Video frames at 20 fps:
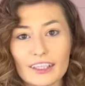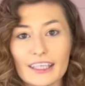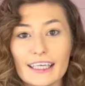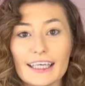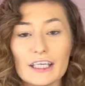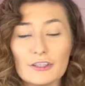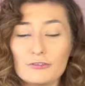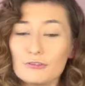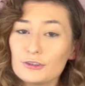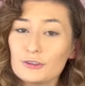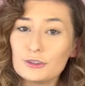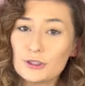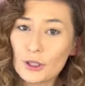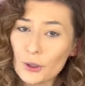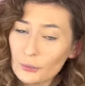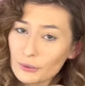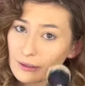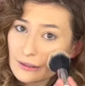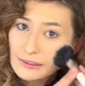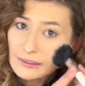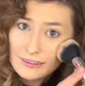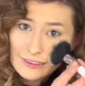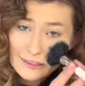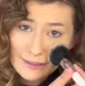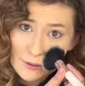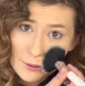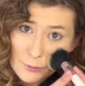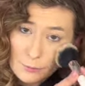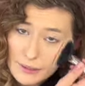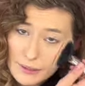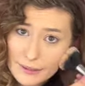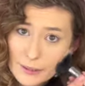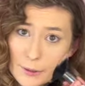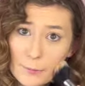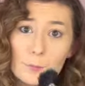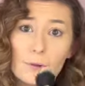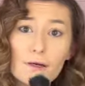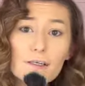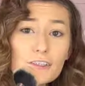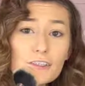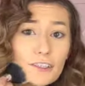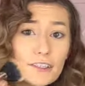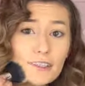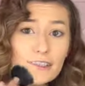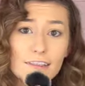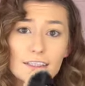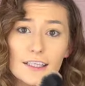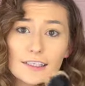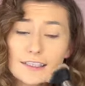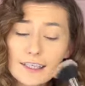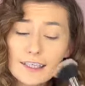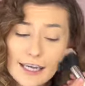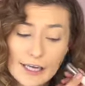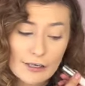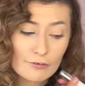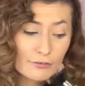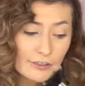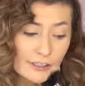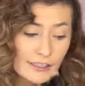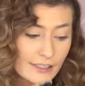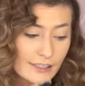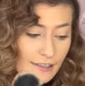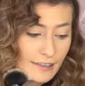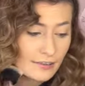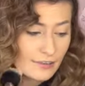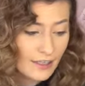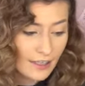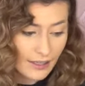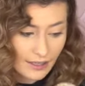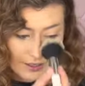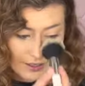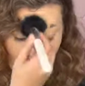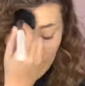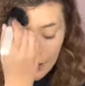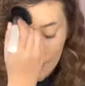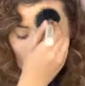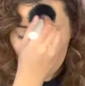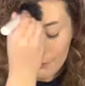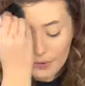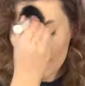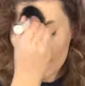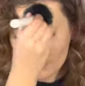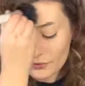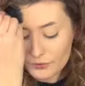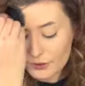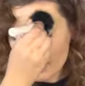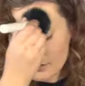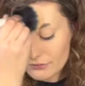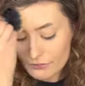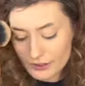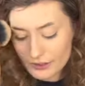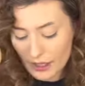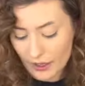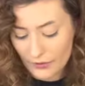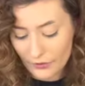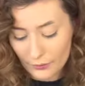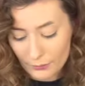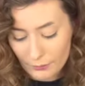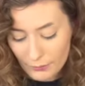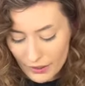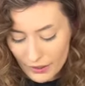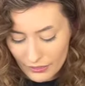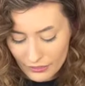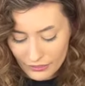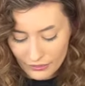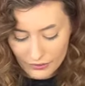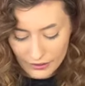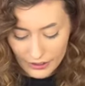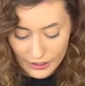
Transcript: if you don't clean your makeup brushes like every month or every other month,